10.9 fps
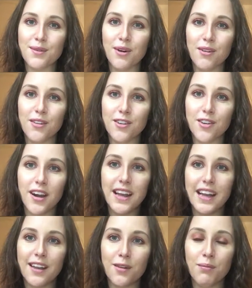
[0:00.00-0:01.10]
So I'll try
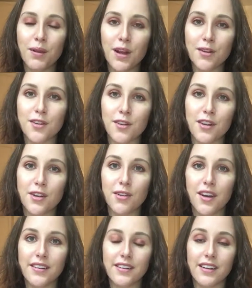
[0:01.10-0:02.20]
and link them below so that you
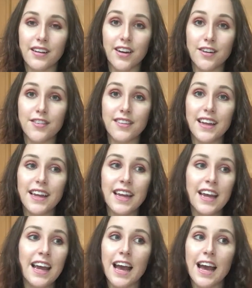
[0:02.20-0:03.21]
guys can kind of see,